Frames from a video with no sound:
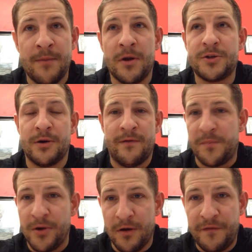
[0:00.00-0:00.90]
I'm not trying to
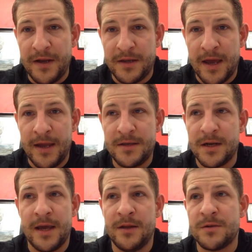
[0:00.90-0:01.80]
have a perfect day
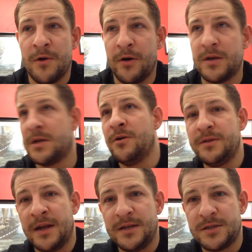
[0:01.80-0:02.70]
today and tomorrow, because I know
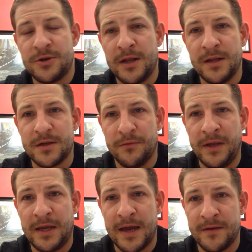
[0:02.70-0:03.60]
then it's straight into the
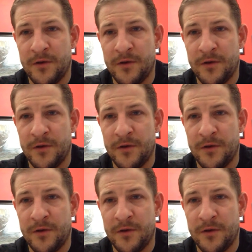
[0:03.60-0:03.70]
weekend.